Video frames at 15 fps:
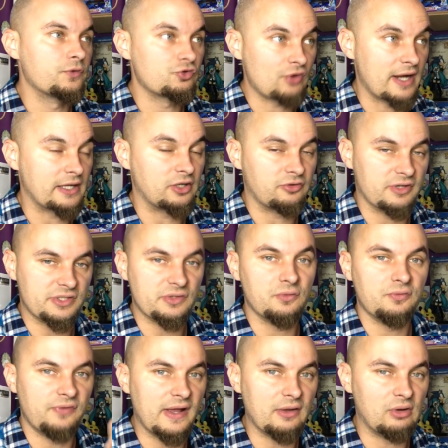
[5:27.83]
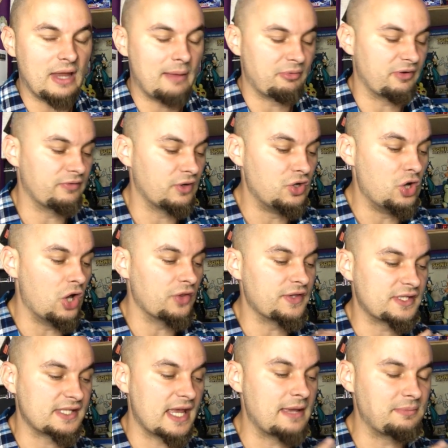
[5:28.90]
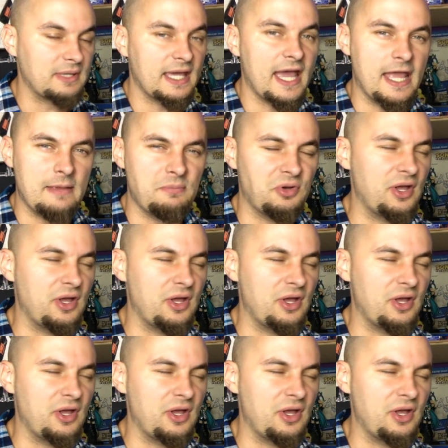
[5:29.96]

Dragon Crystal, Fatal Labyrinth, not the same game,